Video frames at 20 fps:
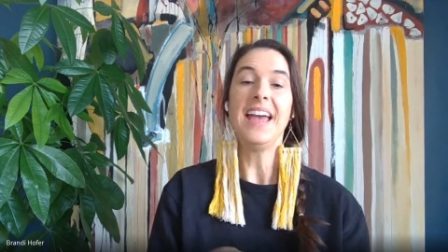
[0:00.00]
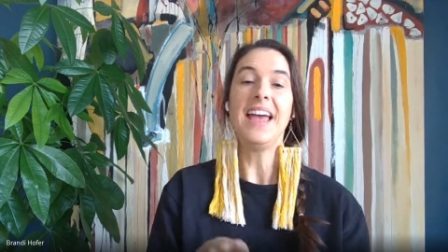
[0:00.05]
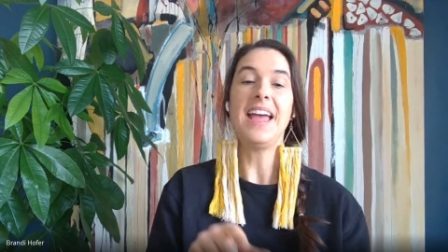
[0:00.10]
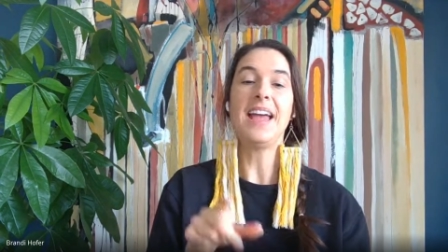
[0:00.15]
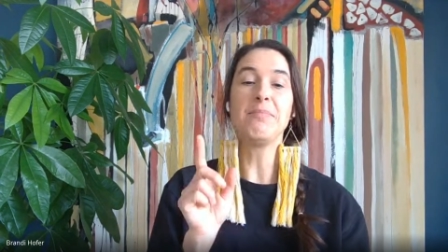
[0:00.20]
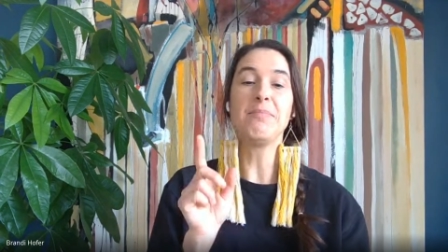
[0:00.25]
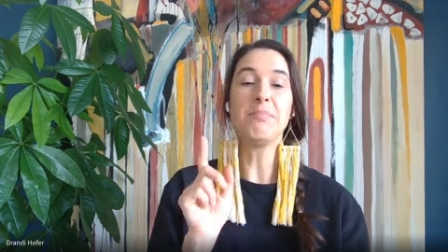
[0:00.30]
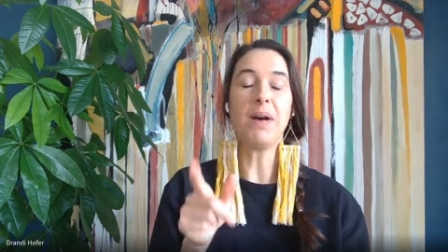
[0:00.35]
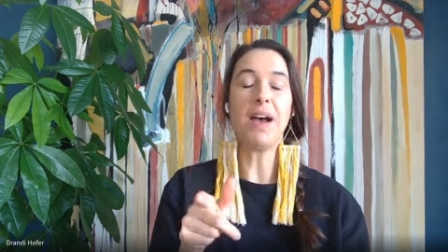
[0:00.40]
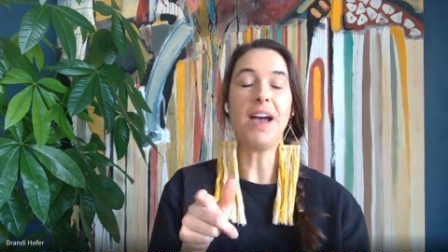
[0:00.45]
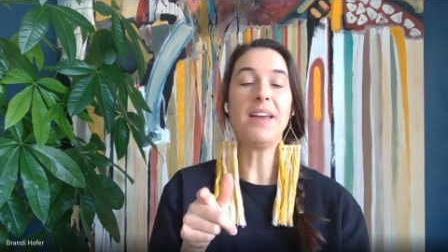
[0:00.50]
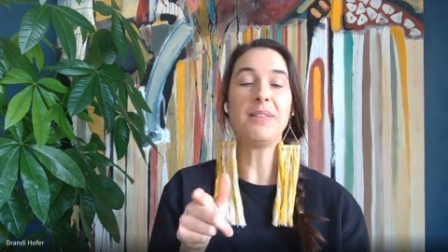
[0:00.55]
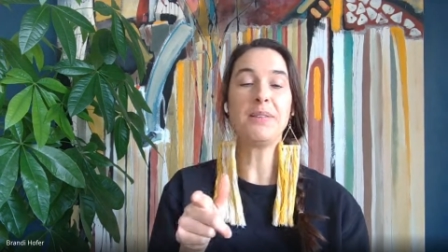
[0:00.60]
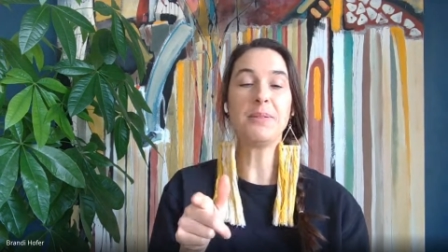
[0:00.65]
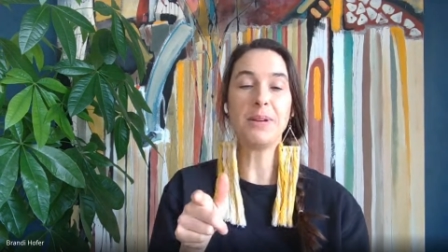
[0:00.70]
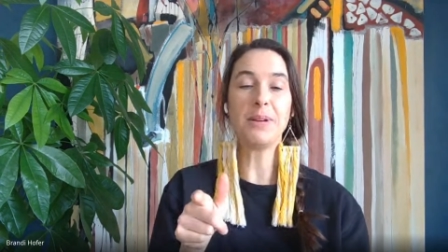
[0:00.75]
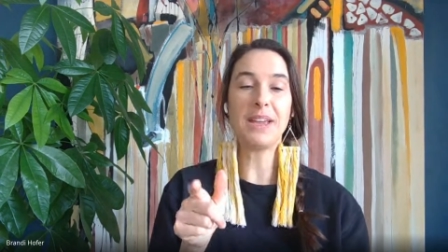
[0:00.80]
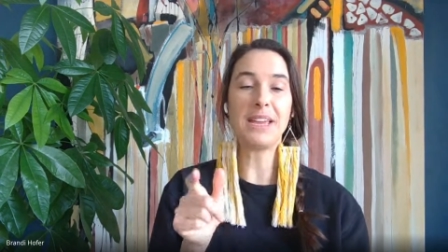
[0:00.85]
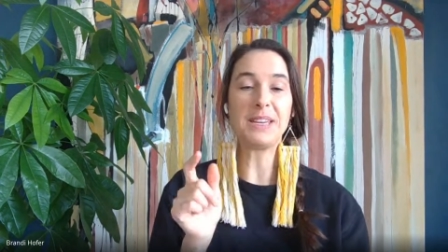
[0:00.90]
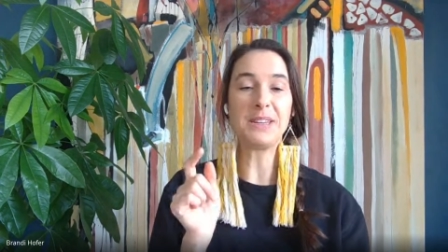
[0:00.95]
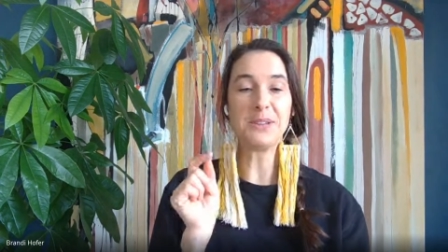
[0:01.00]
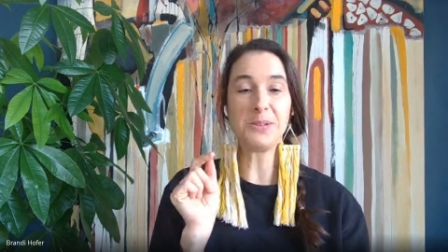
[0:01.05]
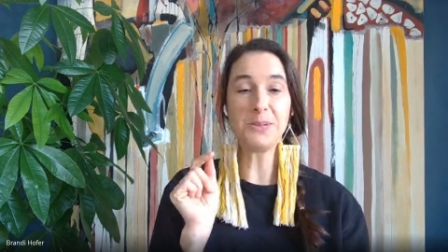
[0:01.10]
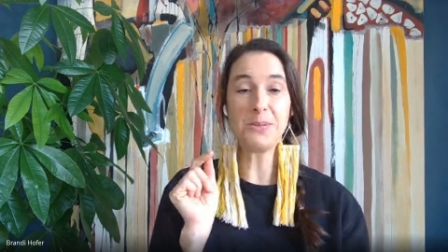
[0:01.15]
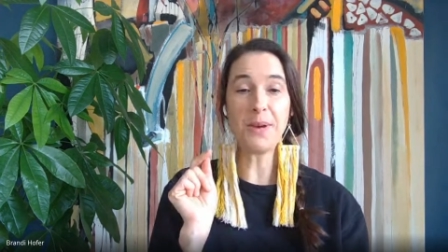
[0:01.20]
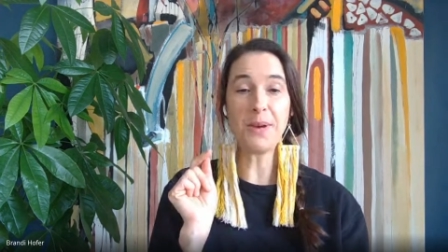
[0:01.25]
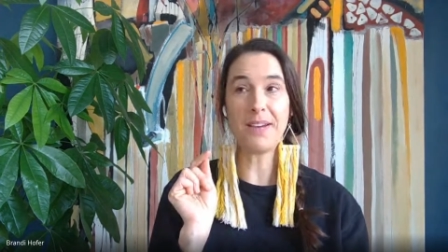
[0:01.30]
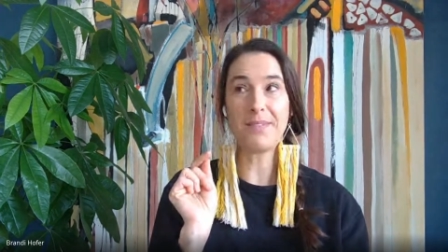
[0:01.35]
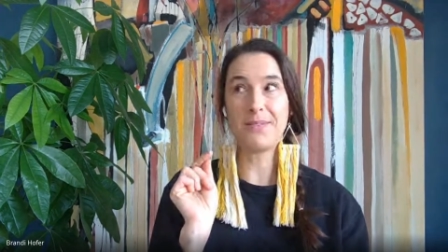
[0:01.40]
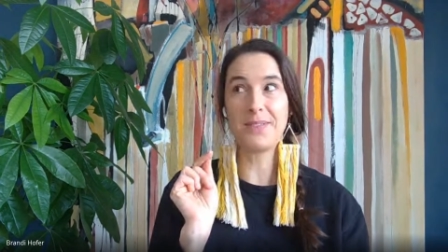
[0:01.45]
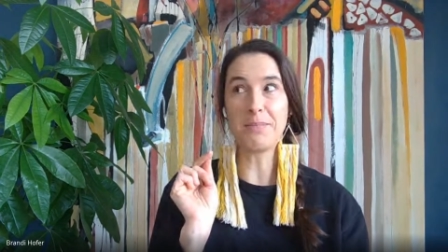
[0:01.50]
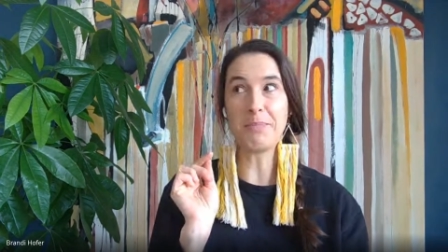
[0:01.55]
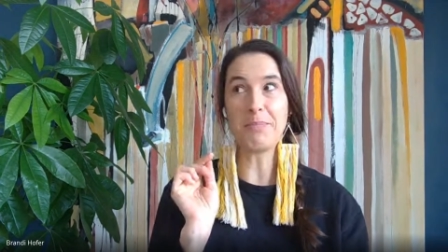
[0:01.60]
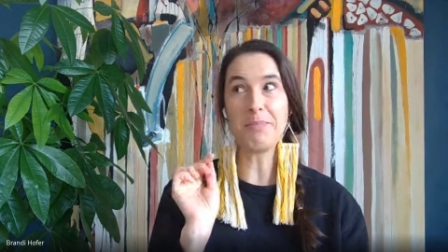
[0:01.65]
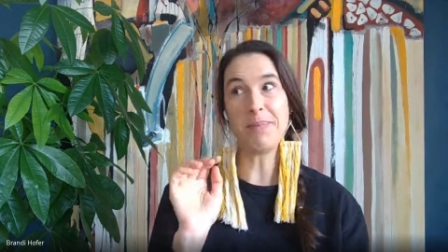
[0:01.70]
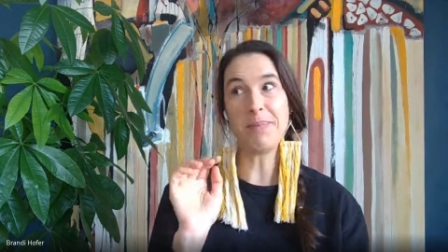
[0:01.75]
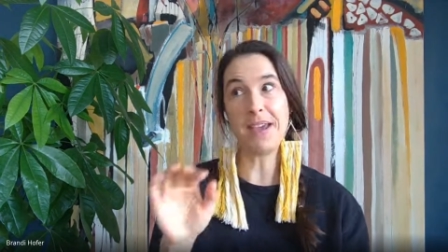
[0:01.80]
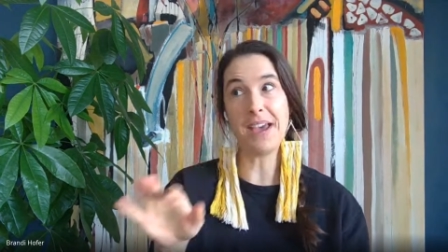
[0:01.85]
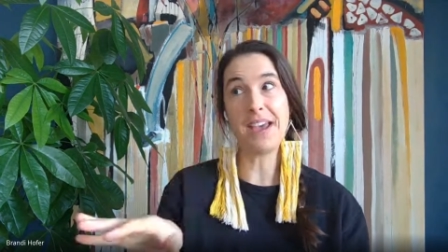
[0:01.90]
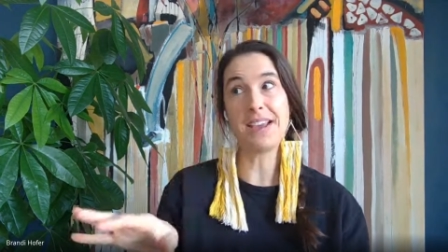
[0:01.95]
And by the way, you have the
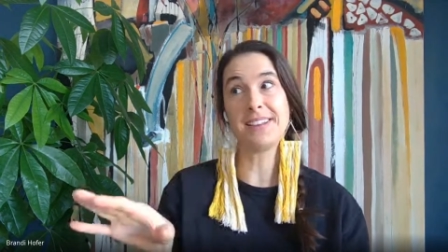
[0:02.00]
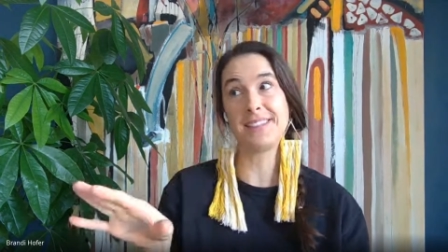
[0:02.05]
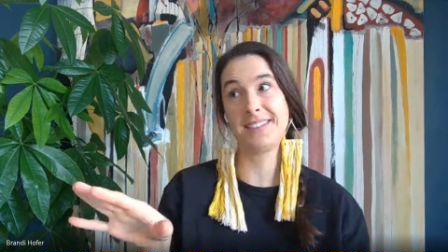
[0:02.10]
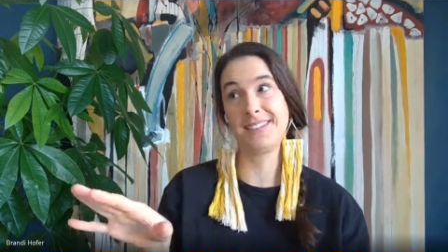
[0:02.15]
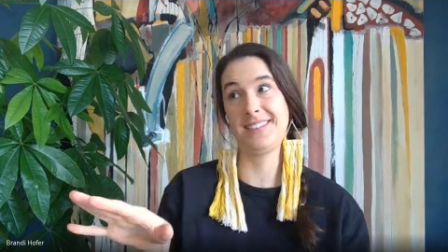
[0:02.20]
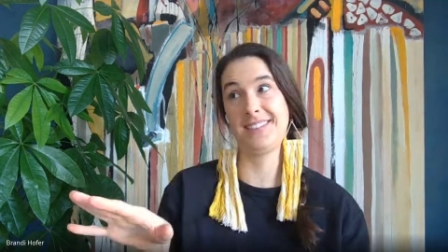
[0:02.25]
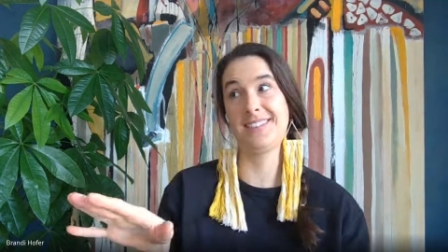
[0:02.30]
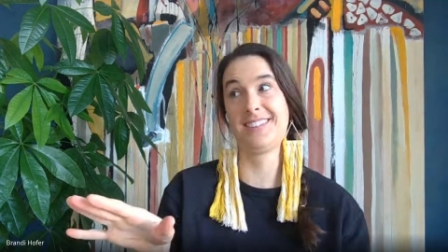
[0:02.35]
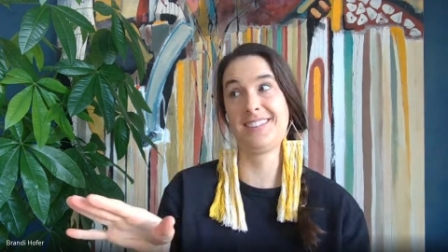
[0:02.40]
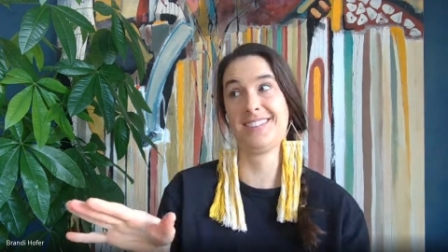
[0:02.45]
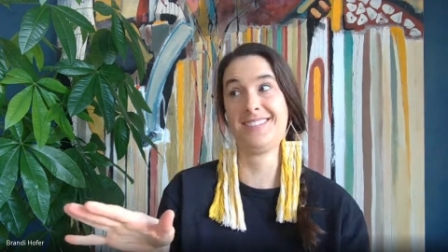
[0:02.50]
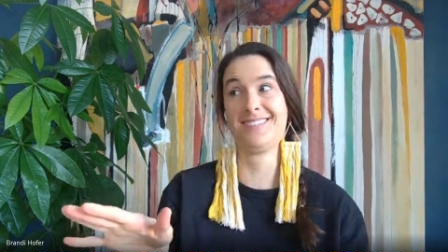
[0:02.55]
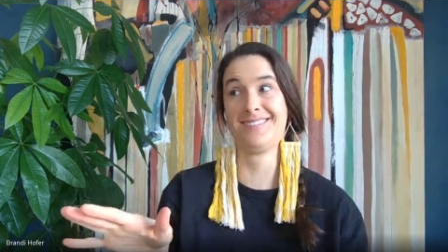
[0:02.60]
best